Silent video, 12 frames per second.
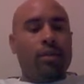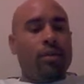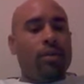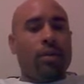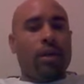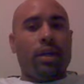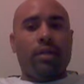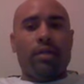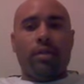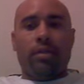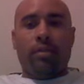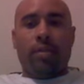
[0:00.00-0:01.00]
You can work at
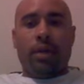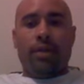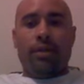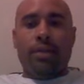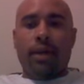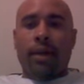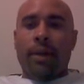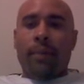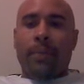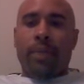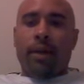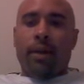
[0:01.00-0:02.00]
your own pace.
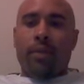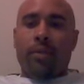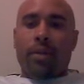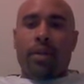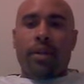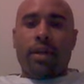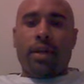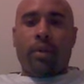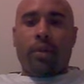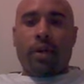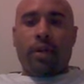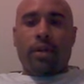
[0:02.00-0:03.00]
We're gonna look
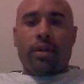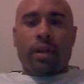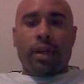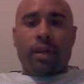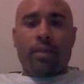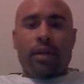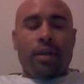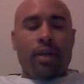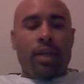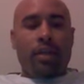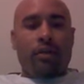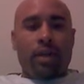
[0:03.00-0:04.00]
at weather, climate, and
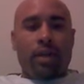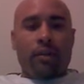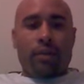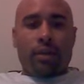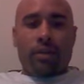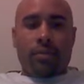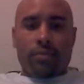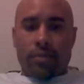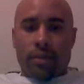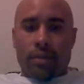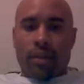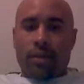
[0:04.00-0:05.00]
heat transfer.
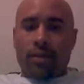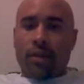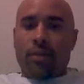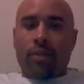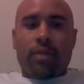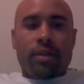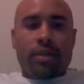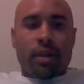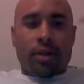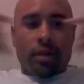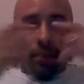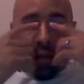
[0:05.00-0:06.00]
It's all stuff we've been
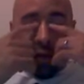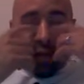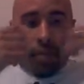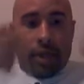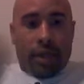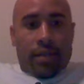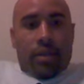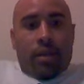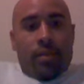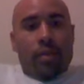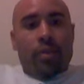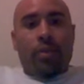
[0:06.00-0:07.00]
talking about for the past
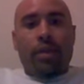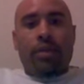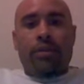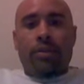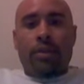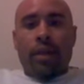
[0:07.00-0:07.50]
couple of weeks.